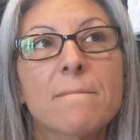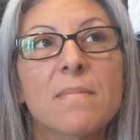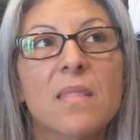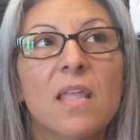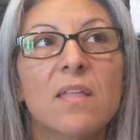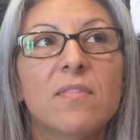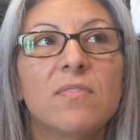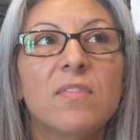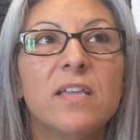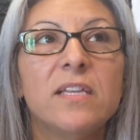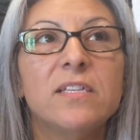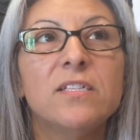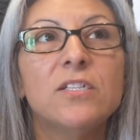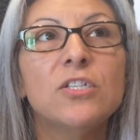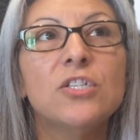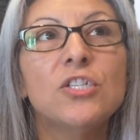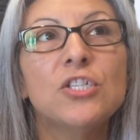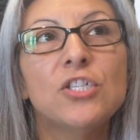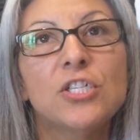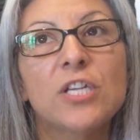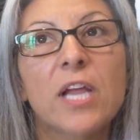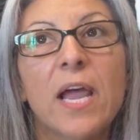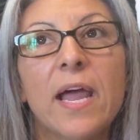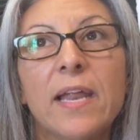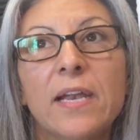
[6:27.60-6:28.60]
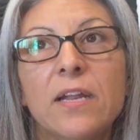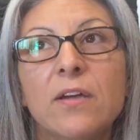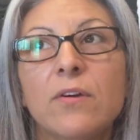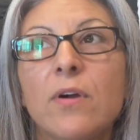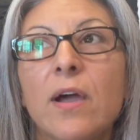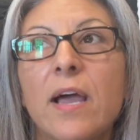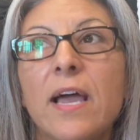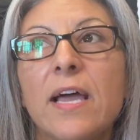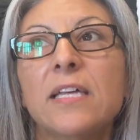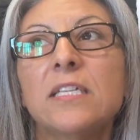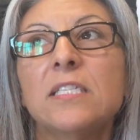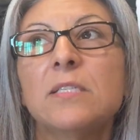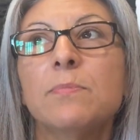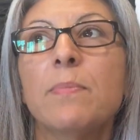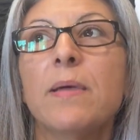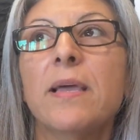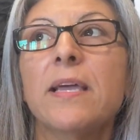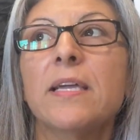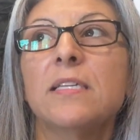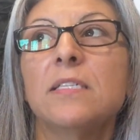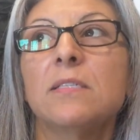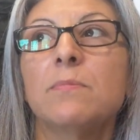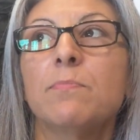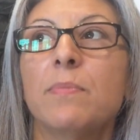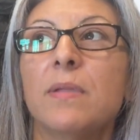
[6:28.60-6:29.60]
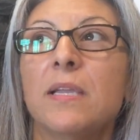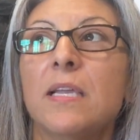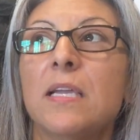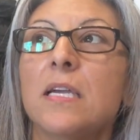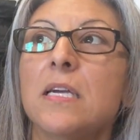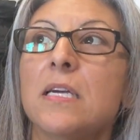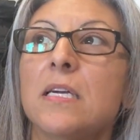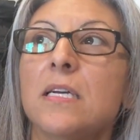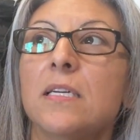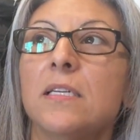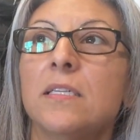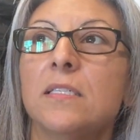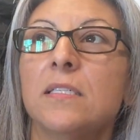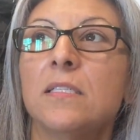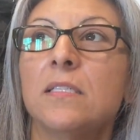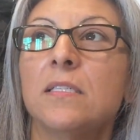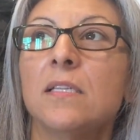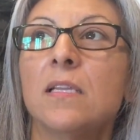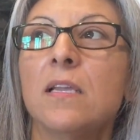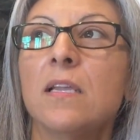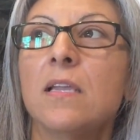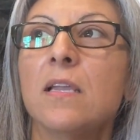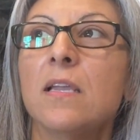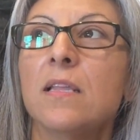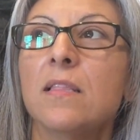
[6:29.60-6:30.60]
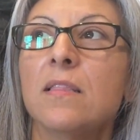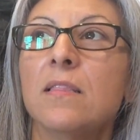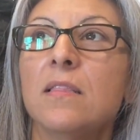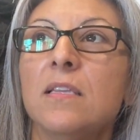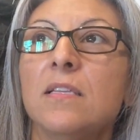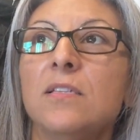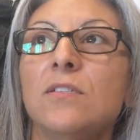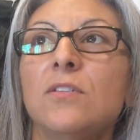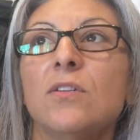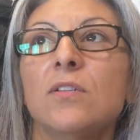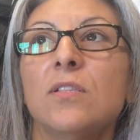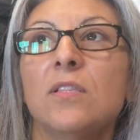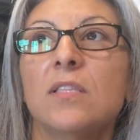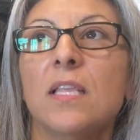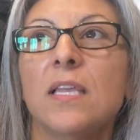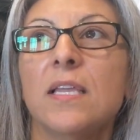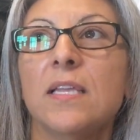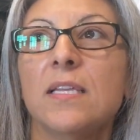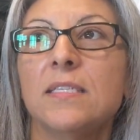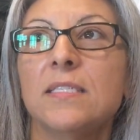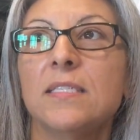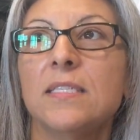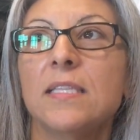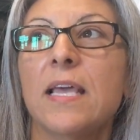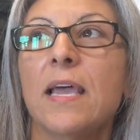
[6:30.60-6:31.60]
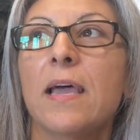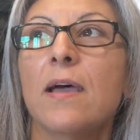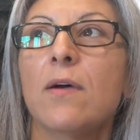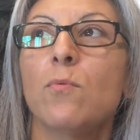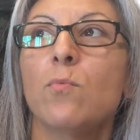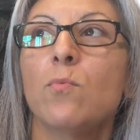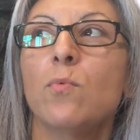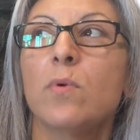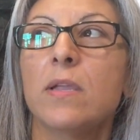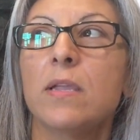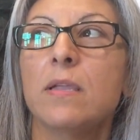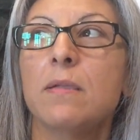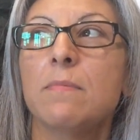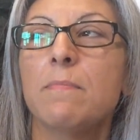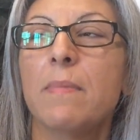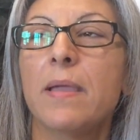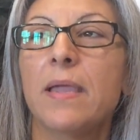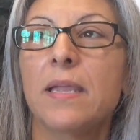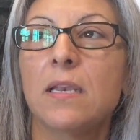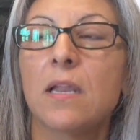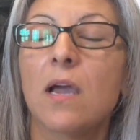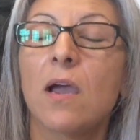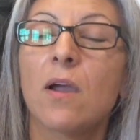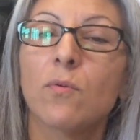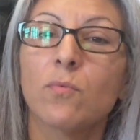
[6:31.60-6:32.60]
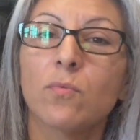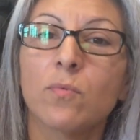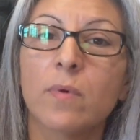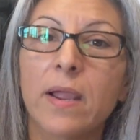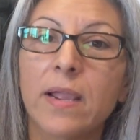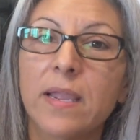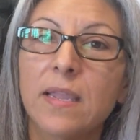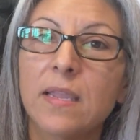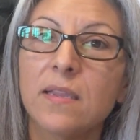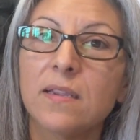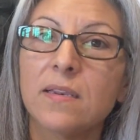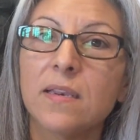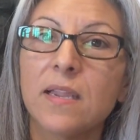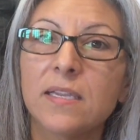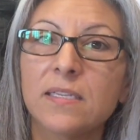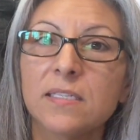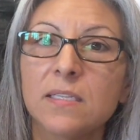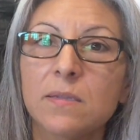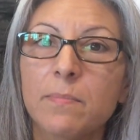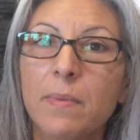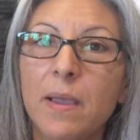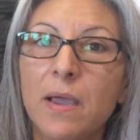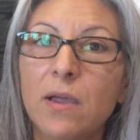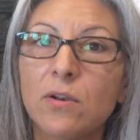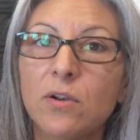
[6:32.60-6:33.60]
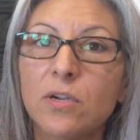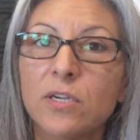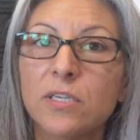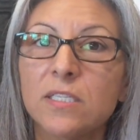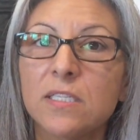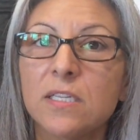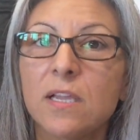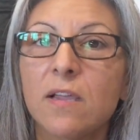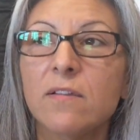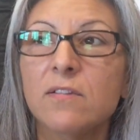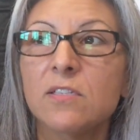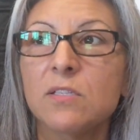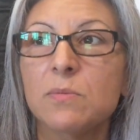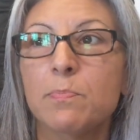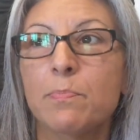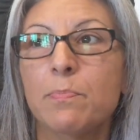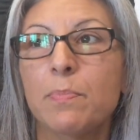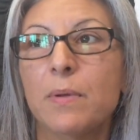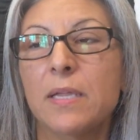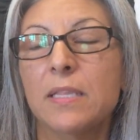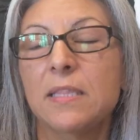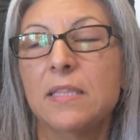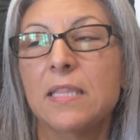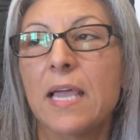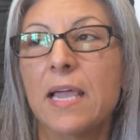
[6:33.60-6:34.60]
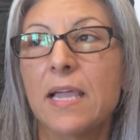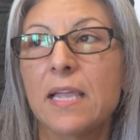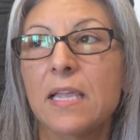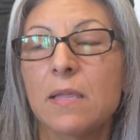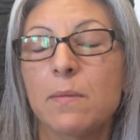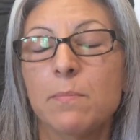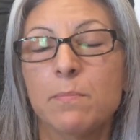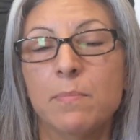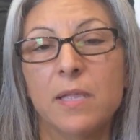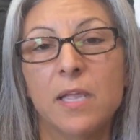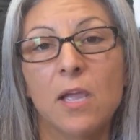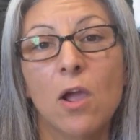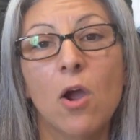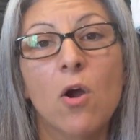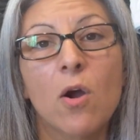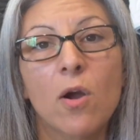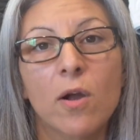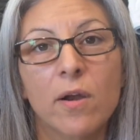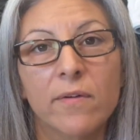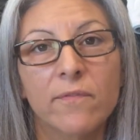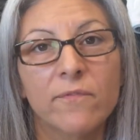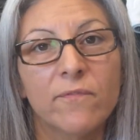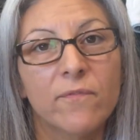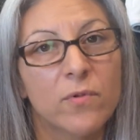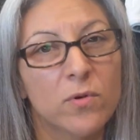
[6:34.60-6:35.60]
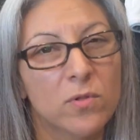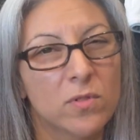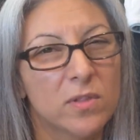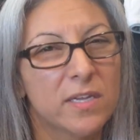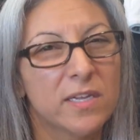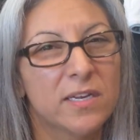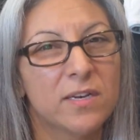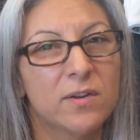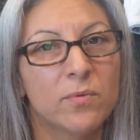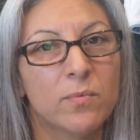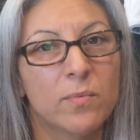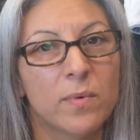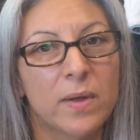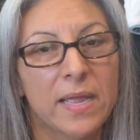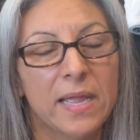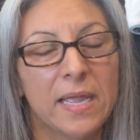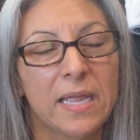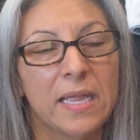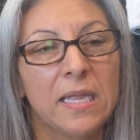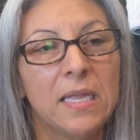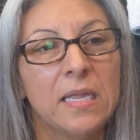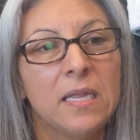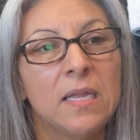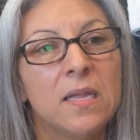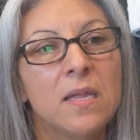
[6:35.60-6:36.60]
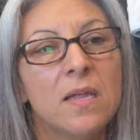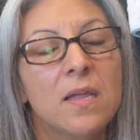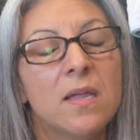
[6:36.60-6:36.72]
these are shadow aspects, because these are things that we may not recognize about ourselves, but that can be harmful in a way.